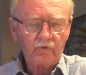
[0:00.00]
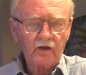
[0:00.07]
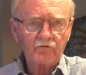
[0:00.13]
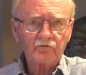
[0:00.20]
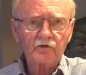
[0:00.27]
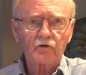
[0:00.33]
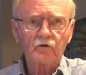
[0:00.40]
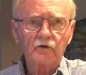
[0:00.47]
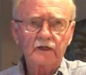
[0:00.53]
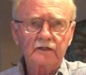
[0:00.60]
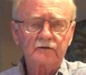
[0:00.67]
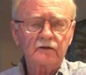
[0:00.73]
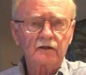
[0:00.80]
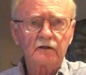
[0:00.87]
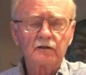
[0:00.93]
So
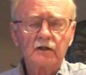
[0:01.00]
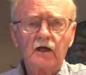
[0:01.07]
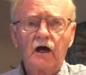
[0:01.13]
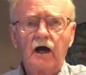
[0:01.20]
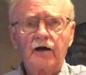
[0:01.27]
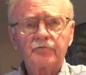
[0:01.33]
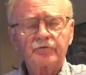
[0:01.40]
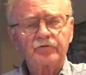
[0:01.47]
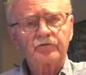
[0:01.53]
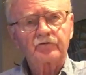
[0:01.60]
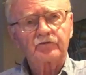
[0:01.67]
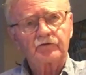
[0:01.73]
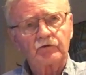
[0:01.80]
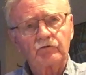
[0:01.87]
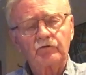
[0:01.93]
it offers the
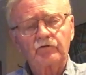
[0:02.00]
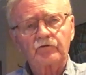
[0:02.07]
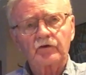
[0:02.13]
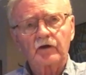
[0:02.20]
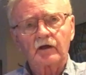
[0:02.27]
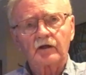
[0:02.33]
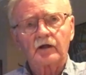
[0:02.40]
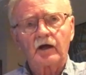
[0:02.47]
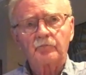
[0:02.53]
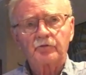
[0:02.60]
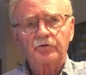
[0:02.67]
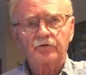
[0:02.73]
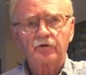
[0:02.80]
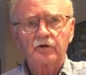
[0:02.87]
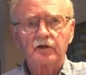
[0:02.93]
students an
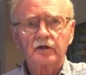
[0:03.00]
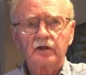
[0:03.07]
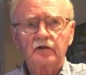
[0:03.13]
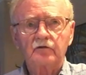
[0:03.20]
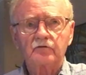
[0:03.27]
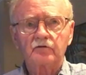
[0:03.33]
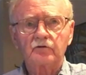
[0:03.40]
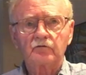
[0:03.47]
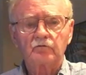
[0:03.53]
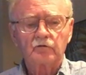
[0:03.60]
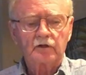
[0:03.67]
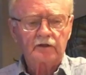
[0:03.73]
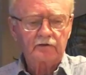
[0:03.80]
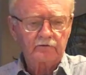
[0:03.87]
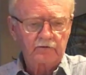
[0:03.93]
opportunity
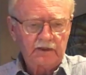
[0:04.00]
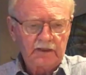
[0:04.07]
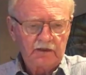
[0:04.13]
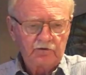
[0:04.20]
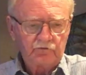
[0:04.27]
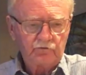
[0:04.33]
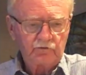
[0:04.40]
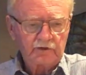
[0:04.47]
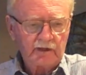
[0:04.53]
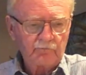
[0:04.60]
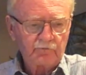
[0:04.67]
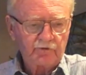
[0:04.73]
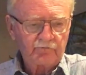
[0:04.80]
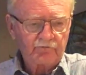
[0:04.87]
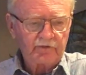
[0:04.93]
to do a
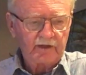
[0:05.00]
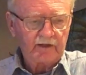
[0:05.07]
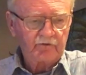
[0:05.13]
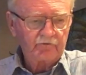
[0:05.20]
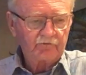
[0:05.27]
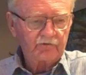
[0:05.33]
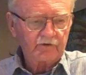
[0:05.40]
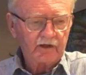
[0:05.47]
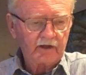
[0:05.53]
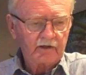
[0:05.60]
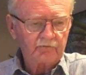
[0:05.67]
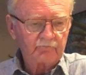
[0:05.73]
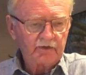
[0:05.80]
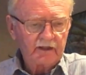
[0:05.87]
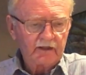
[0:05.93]
number of things.
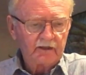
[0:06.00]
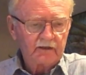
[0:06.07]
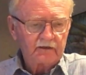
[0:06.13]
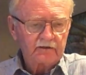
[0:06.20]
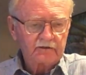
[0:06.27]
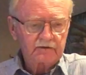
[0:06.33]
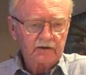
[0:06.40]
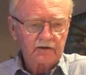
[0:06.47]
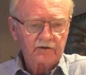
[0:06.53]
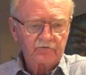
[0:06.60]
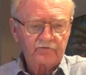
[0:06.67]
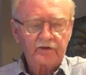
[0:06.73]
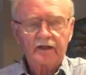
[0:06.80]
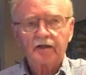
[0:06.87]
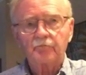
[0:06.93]

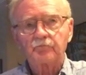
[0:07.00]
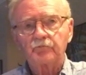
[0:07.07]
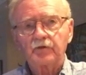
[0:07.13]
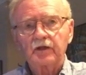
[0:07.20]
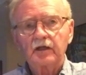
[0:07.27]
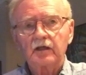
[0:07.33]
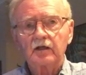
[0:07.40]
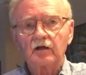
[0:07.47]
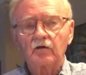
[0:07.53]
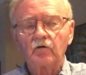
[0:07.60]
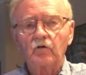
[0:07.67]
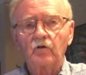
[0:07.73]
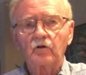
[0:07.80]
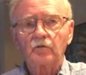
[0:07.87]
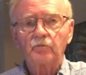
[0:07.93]
Set up the
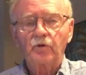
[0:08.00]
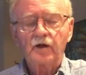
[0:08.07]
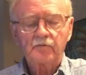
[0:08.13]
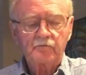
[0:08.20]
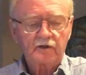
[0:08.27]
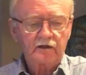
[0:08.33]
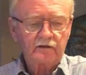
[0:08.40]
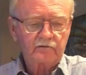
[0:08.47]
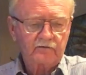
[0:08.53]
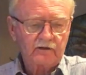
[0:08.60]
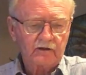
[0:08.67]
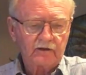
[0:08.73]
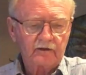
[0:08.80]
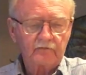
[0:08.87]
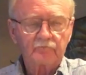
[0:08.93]
whole appointment,
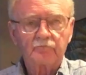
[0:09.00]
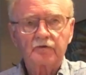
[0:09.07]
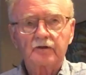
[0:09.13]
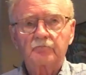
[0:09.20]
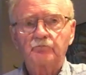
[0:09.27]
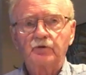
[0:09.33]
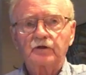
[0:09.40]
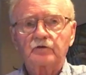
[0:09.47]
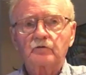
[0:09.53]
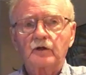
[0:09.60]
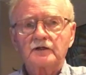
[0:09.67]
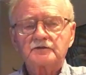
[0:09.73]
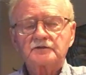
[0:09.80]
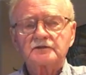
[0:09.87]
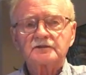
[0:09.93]
put
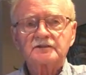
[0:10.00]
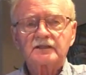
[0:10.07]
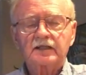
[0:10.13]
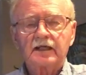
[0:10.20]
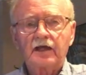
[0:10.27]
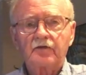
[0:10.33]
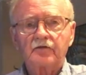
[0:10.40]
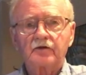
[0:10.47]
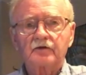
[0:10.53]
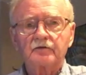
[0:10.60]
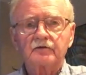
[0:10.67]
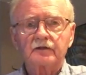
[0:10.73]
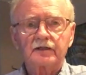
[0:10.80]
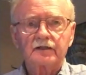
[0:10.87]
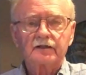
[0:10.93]
questions
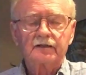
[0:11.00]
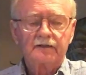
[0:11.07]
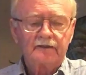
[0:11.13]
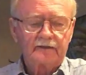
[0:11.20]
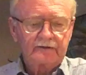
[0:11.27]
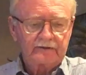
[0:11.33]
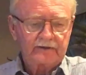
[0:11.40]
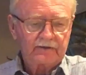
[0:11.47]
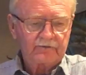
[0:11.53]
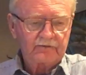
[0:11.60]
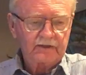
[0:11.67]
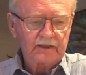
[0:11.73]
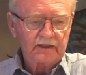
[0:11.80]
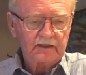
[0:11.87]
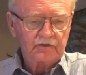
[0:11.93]
together, get
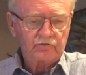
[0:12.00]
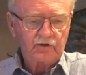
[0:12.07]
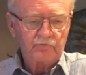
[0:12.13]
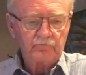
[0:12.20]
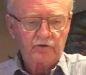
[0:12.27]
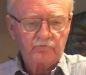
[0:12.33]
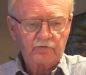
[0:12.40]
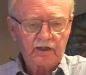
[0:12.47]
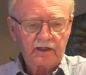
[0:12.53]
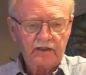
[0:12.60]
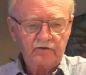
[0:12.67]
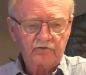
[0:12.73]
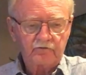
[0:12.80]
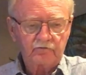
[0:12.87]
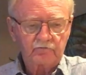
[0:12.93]
the equipment ready
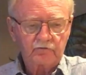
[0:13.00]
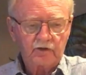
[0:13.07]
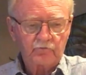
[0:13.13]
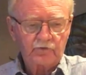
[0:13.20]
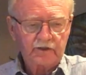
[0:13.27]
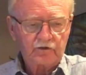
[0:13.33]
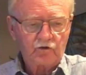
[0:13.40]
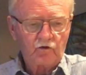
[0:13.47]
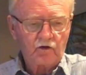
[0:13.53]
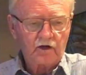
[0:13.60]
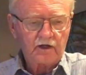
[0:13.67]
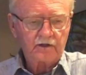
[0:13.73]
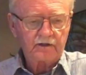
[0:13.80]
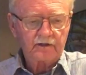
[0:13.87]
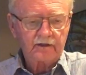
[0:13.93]
to
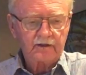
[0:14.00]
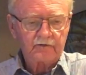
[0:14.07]
record,